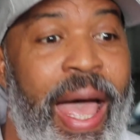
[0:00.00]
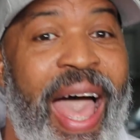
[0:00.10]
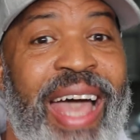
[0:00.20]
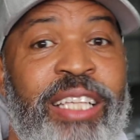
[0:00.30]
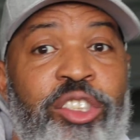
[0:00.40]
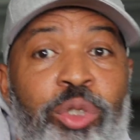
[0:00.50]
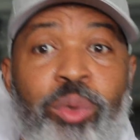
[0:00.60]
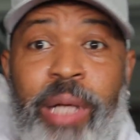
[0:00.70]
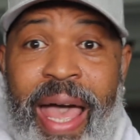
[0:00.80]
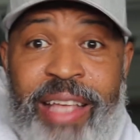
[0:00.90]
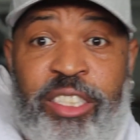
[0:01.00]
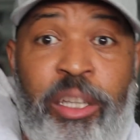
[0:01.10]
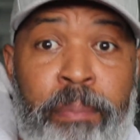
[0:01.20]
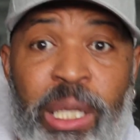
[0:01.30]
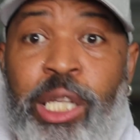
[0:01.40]
As
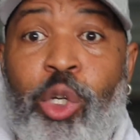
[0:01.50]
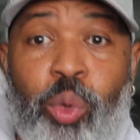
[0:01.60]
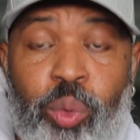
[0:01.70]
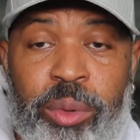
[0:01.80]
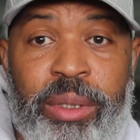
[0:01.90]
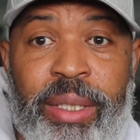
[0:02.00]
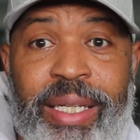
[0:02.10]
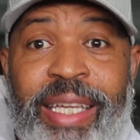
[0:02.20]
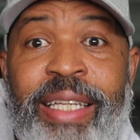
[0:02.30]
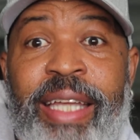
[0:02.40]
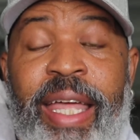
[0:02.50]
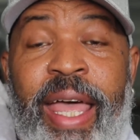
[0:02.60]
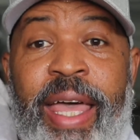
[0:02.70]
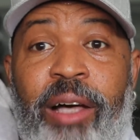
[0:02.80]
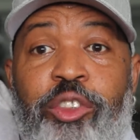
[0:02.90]
the balloon
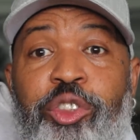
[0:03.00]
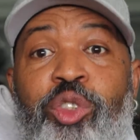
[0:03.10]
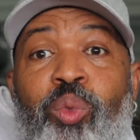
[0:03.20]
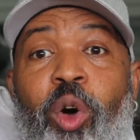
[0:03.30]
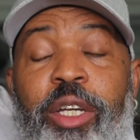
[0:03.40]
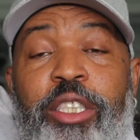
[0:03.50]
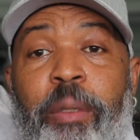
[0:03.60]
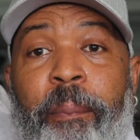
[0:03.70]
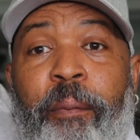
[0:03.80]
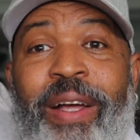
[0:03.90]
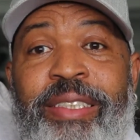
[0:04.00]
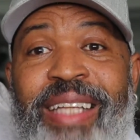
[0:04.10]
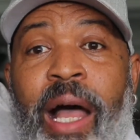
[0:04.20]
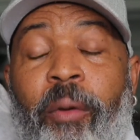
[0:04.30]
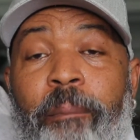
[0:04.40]
inhales, you want it to press
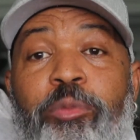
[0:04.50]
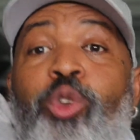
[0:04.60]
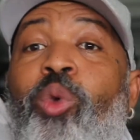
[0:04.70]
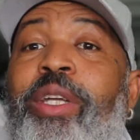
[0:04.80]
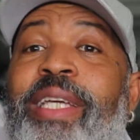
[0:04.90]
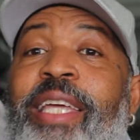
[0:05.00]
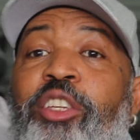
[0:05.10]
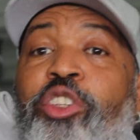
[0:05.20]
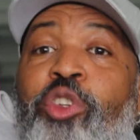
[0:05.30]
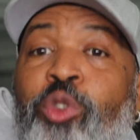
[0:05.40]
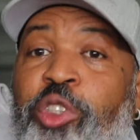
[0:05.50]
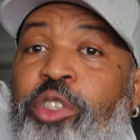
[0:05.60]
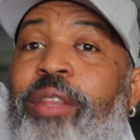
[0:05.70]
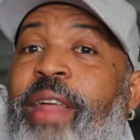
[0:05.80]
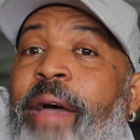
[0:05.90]
out. You want to get used
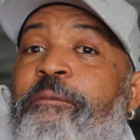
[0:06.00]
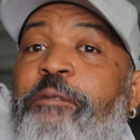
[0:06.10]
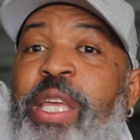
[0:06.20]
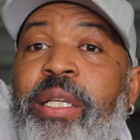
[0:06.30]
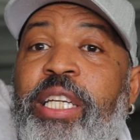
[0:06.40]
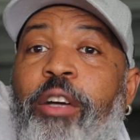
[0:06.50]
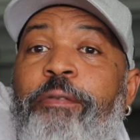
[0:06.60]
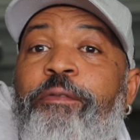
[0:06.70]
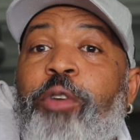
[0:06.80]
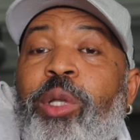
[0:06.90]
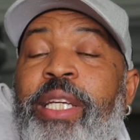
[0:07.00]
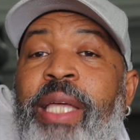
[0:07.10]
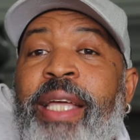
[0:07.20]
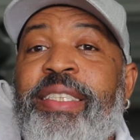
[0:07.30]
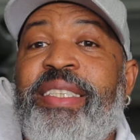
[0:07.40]
to that feeling of
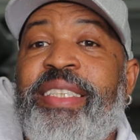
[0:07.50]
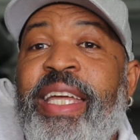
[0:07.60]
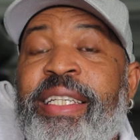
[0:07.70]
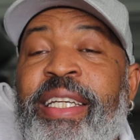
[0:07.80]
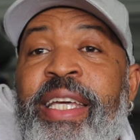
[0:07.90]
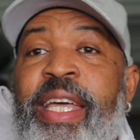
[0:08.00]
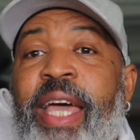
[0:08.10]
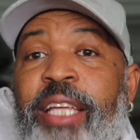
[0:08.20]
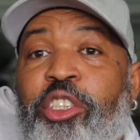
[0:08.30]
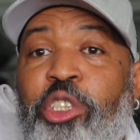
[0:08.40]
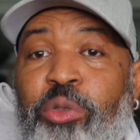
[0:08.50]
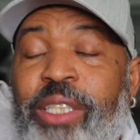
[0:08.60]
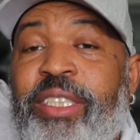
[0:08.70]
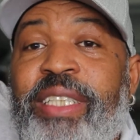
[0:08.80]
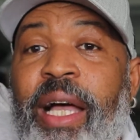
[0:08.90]
fully extending and
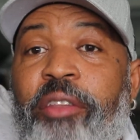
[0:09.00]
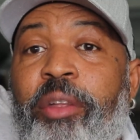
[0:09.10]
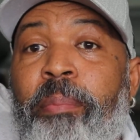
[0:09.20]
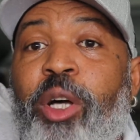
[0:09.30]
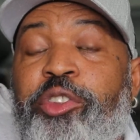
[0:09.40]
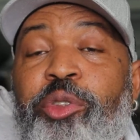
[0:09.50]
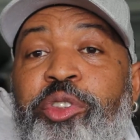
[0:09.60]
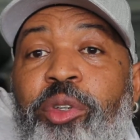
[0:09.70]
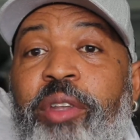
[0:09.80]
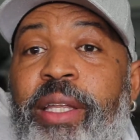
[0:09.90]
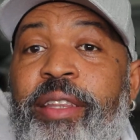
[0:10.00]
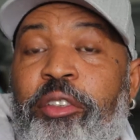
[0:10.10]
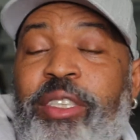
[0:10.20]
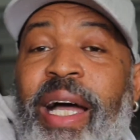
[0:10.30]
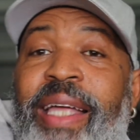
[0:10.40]
stretching out the muscles so that
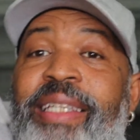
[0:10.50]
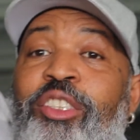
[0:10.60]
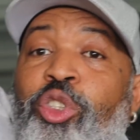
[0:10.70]
they're tight.